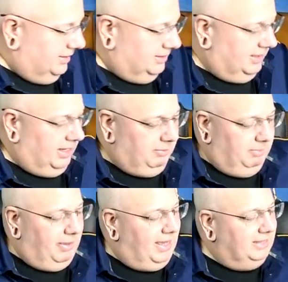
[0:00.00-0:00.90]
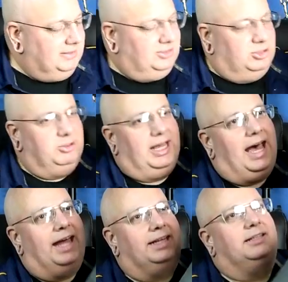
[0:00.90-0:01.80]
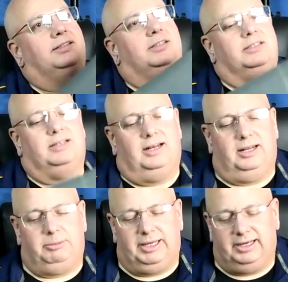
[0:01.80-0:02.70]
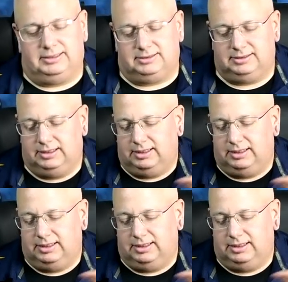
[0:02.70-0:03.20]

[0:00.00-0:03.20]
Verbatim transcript: It's like, how many bags this dude got? Got a lot of bags.